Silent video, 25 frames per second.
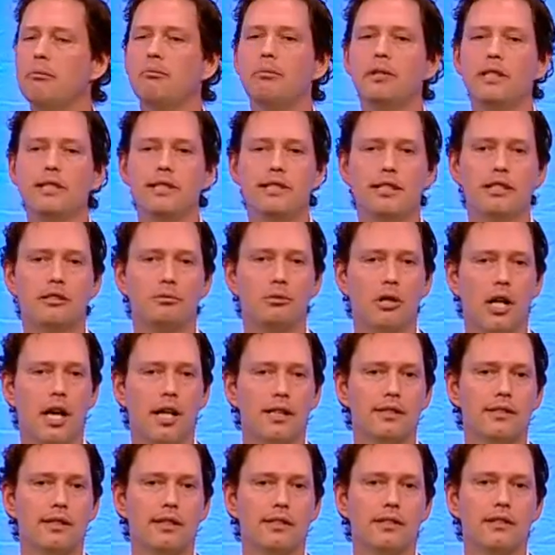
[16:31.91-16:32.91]
business
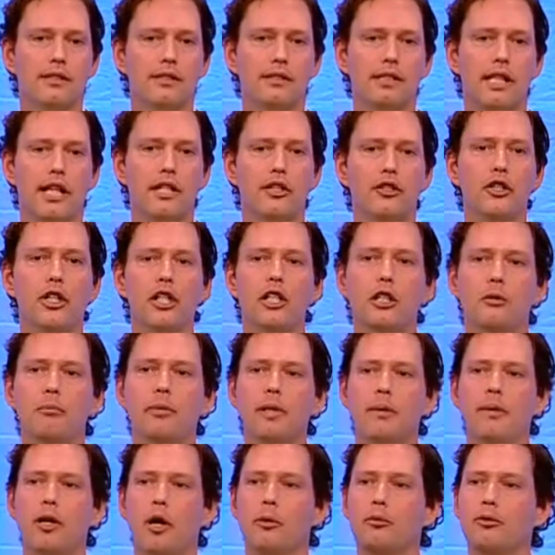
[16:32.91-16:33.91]
processes that you need to
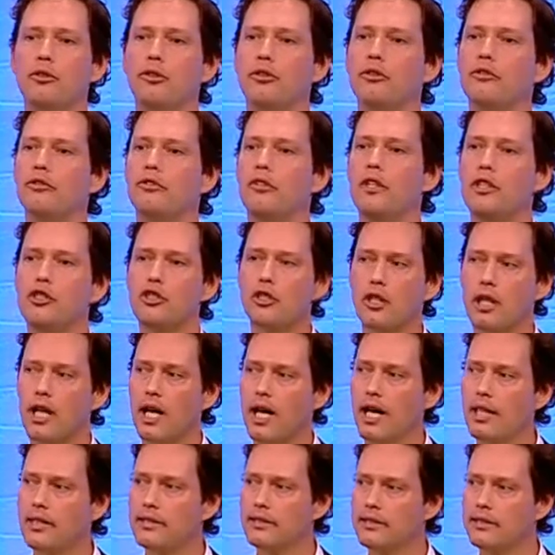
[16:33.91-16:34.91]
be able to
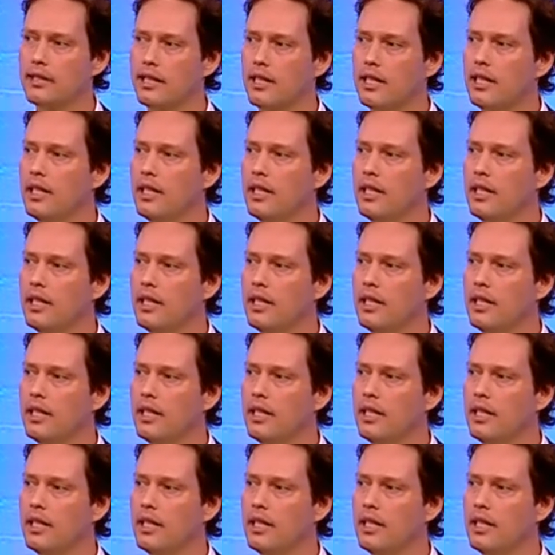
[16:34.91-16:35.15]
visualize,